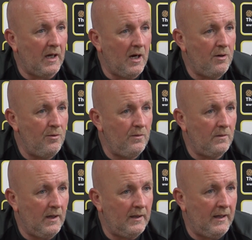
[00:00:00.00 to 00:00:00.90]
get out,
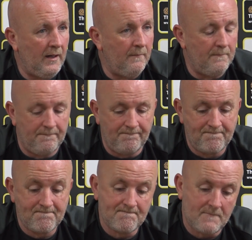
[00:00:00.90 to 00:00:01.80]
and
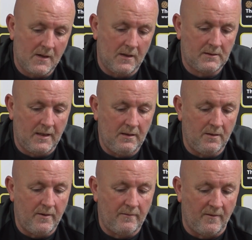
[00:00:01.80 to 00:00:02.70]
that's kind
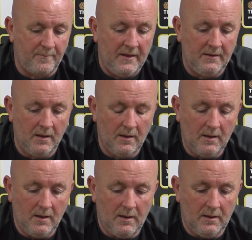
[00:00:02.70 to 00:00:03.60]
of where we've been.
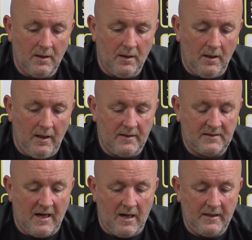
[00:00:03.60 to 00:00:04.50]
At the
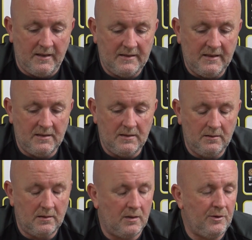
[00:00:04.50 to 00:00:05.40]
start of the
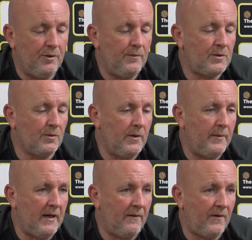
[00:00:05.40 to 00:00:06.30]
season, I knew it was going to
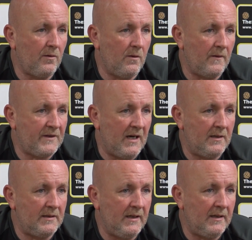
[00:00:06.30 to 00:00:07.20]
be difficult. I've sat
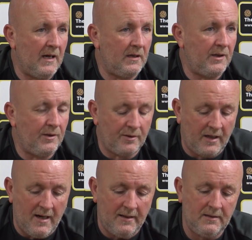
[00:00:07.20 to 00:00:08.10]
and said that to you
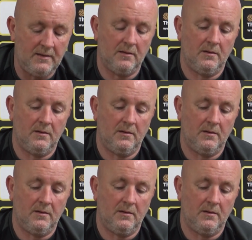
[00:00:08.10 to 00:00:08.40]
guys.